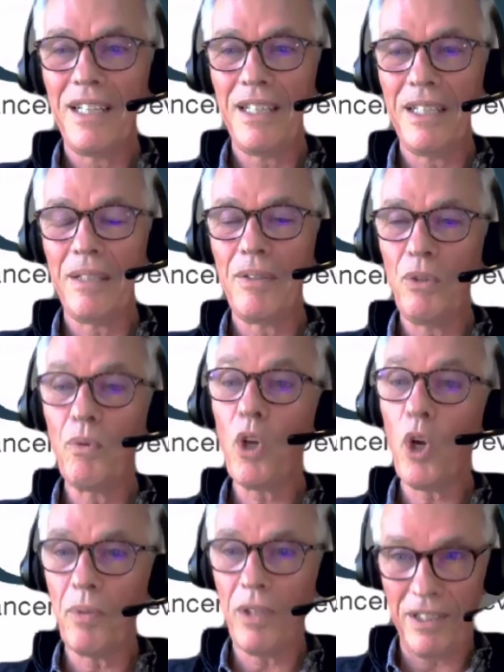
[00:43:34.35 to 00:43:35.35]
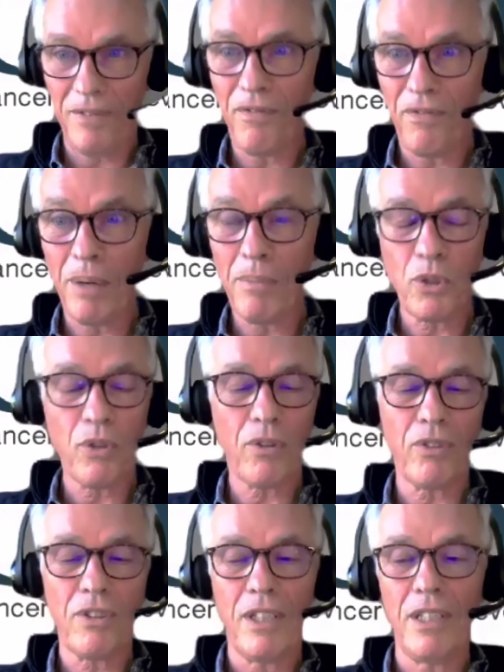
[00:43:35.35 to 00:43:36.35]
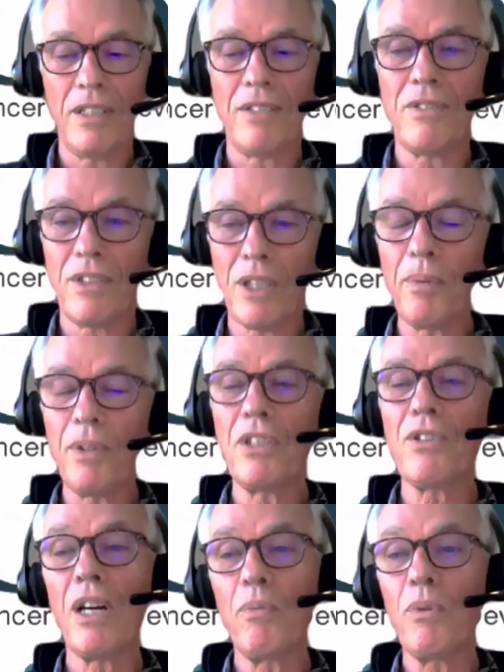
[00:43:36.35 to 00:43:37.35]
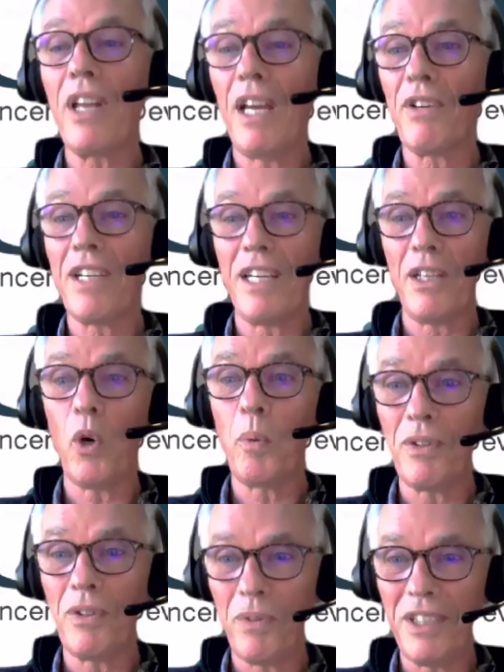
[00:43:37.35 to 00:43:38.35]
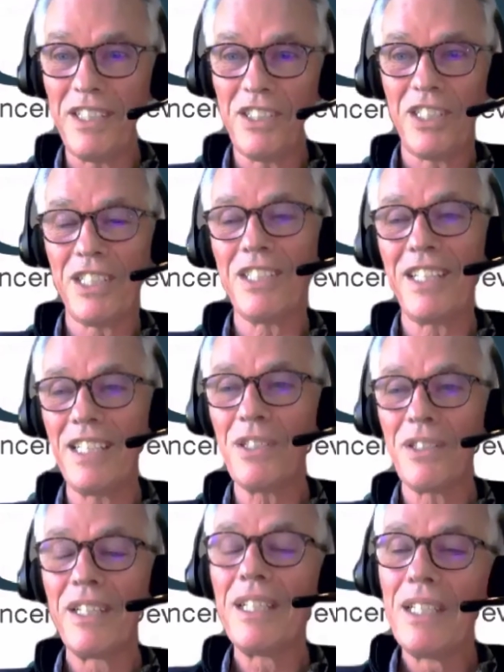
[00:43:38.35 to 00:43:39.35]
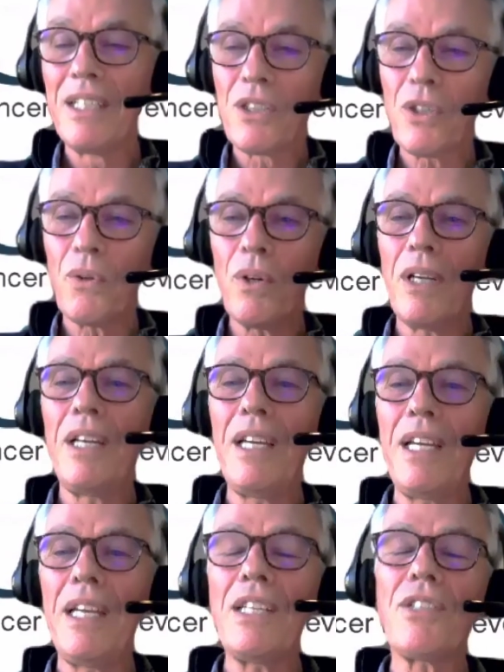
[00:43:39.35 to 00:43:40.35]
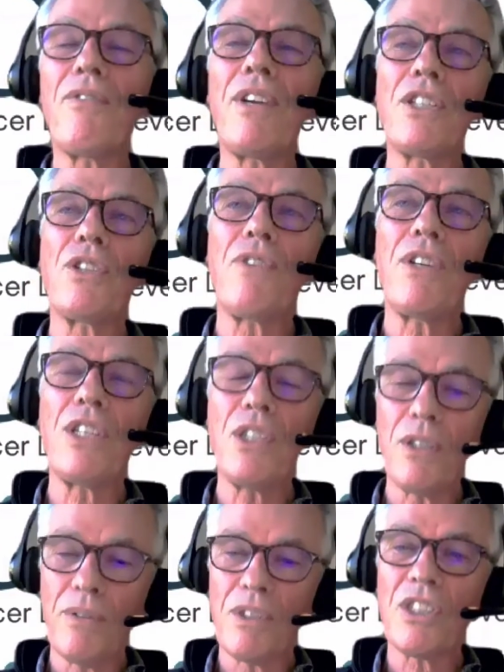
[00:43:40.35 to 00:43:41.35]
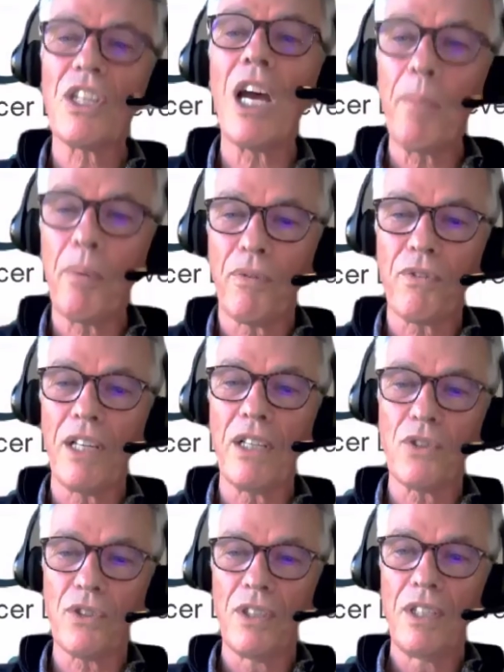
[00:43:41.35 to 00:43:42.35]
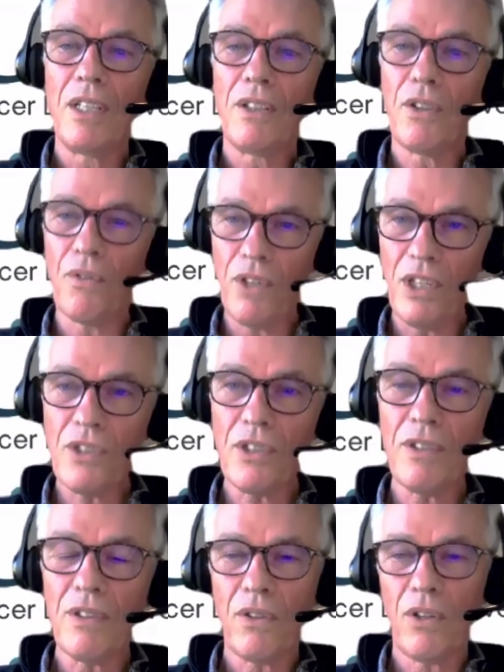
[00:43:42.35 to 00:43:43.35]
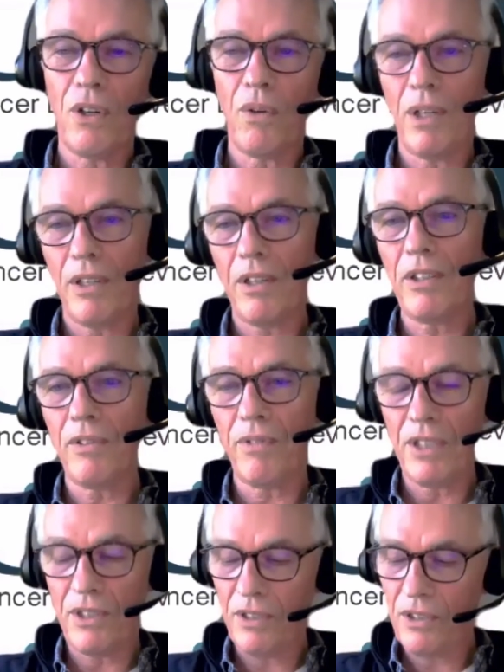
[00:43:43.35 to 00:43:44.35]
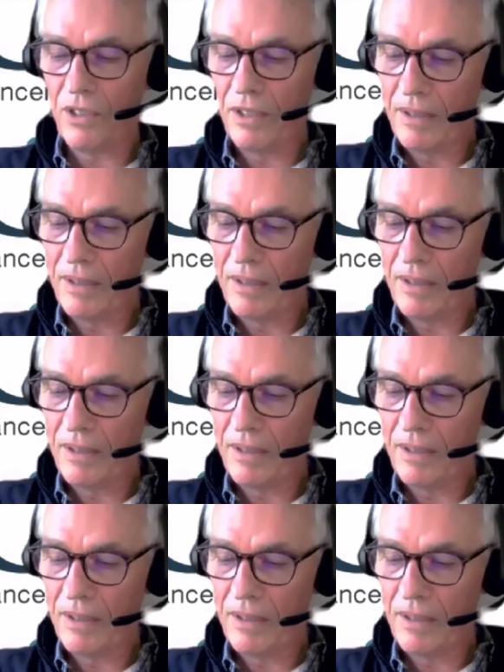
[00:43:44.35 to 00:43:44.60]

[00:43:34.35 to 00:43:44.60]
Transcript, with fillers: uh, you would hope that a pharmaceutical uh, company trial would ever get opened within six days. So, mm-hmm. is the registration type of trials the reason, or were there other reasons?